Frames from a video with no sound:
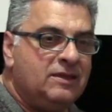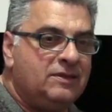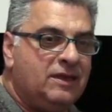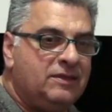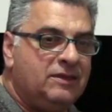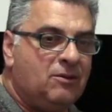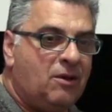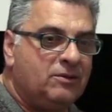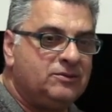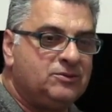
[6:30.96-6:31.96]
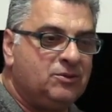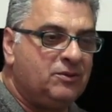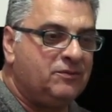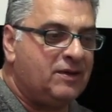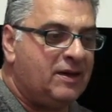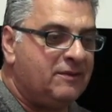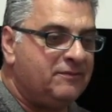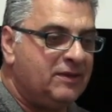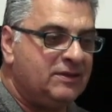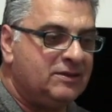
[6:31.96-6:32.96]
They're the old sort
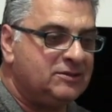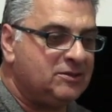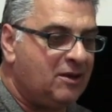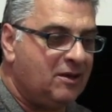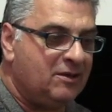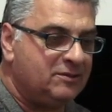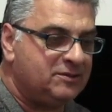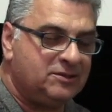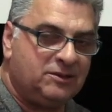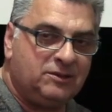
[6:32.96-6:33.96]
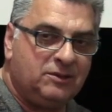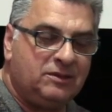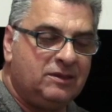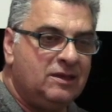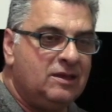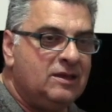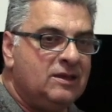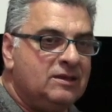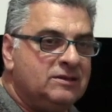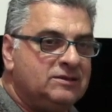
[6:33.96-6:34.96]
of Fender style circuit.
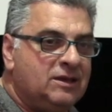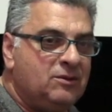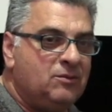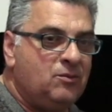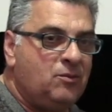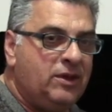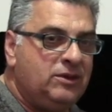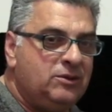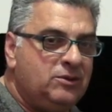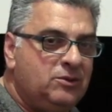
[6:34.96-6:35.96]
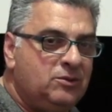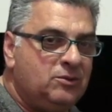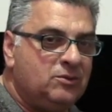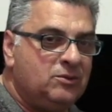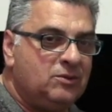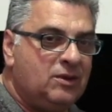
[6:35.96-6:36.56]
So when you